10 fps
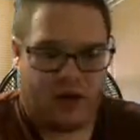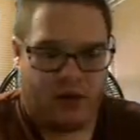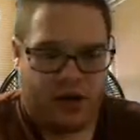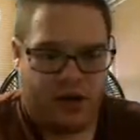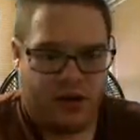
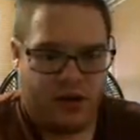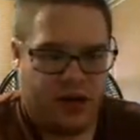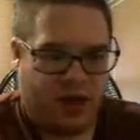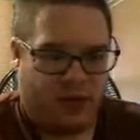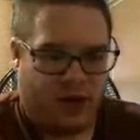run.
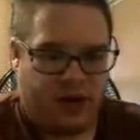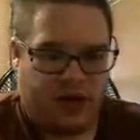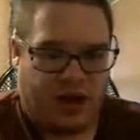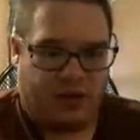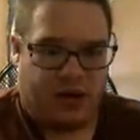Gotta run.
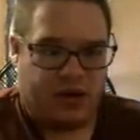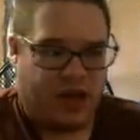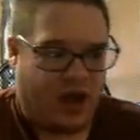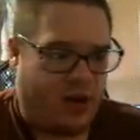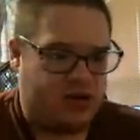Gotta run.
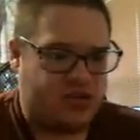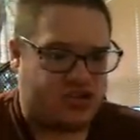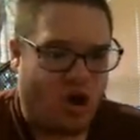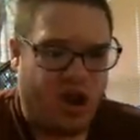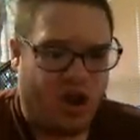Gotta run.
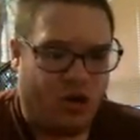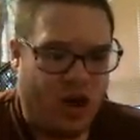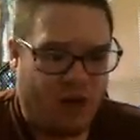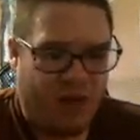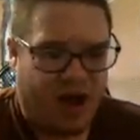Screw you!
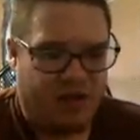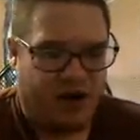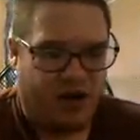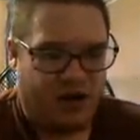I'm out of here!